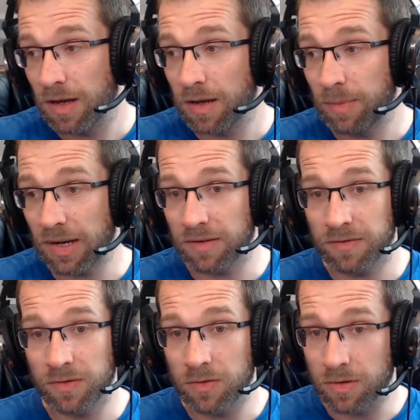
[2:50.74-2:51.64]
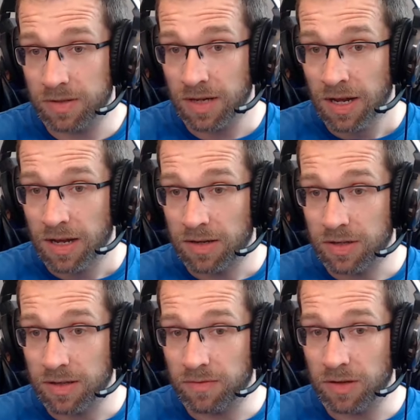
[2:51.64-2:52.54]
back and forwards and
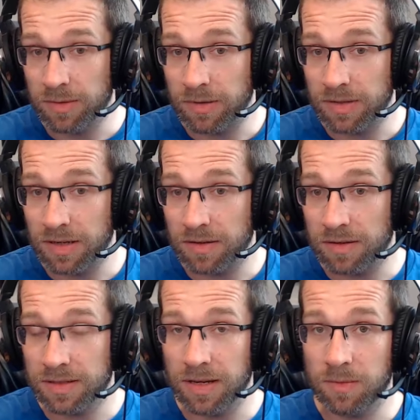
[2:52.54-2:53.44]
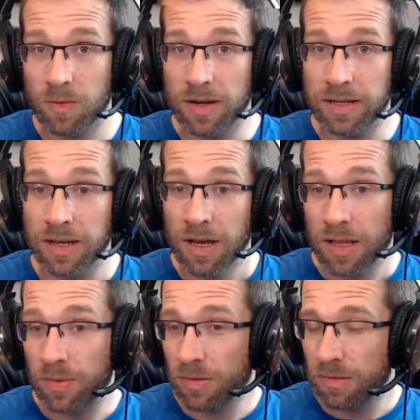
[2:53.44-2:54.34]
turn the volume up and down in the same way.
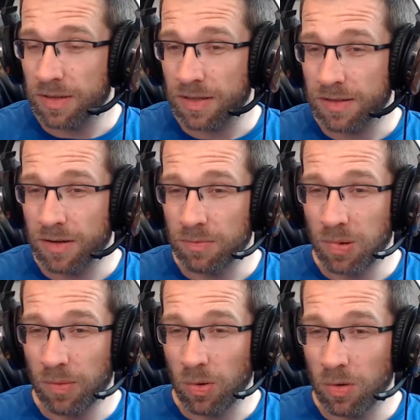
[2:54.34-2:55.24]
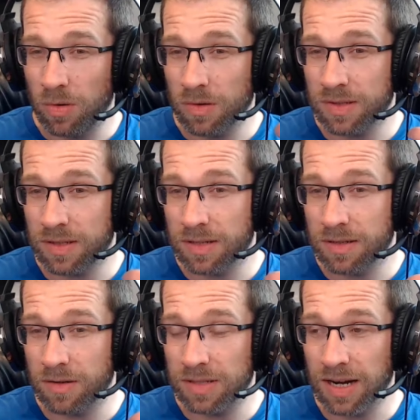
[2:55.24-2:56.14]
The problem is there's no bubbles, there's
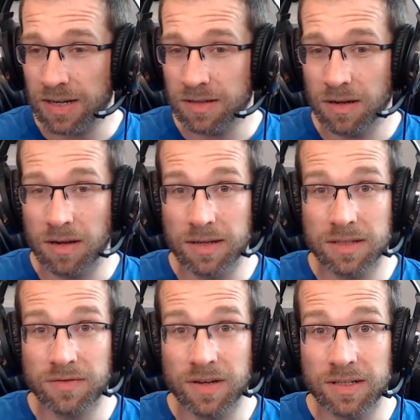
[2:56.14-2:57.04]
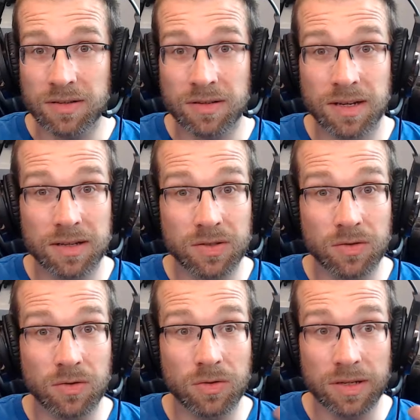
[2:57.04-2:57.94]
no tactile interface on that at
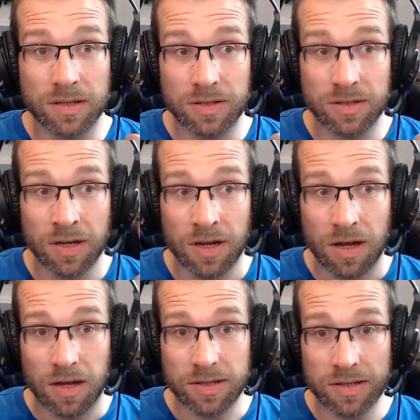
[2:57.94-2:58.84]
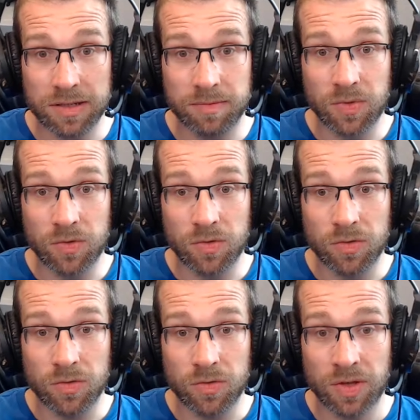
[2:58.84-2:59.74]
all. It is a
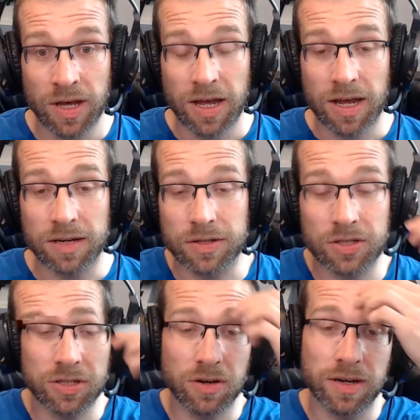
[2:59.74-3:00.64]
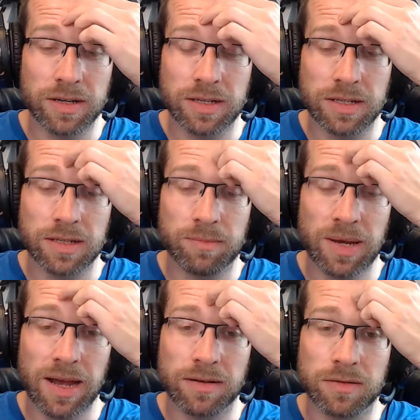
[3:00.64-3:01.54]
smooth and shiny
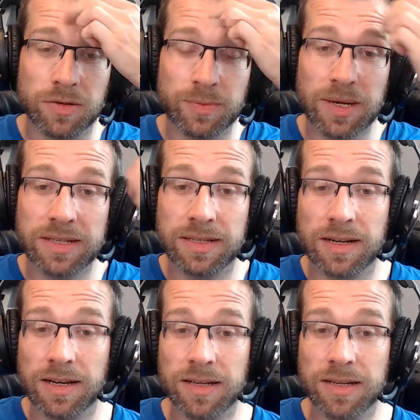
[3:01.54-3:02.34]
panel, which basically